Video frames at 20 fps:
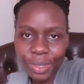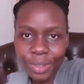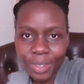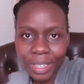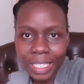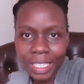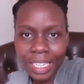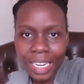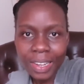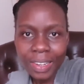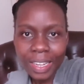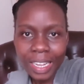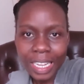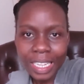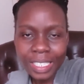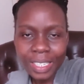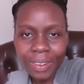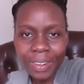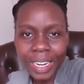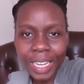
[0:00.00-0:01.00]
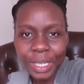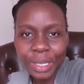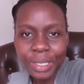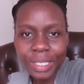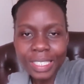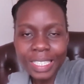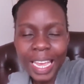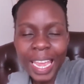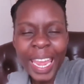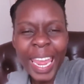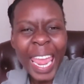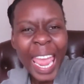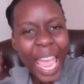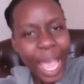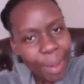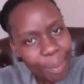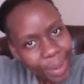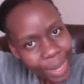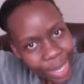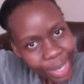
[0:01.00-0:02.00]
so right now guys i'd like to say
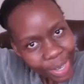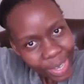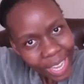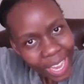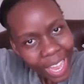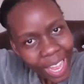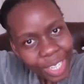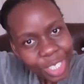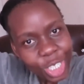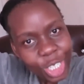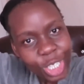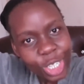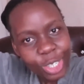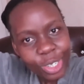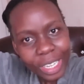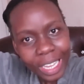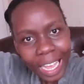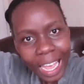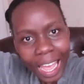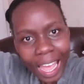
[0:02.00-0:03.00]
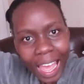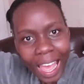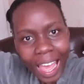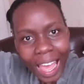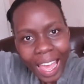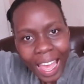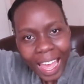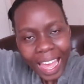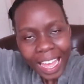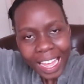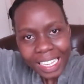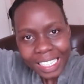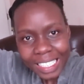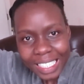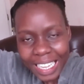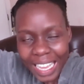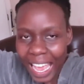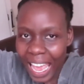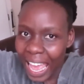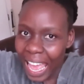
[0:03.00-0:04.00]
happy new year to you
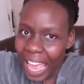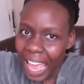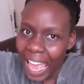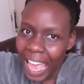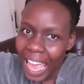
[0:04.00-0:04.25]
guys yay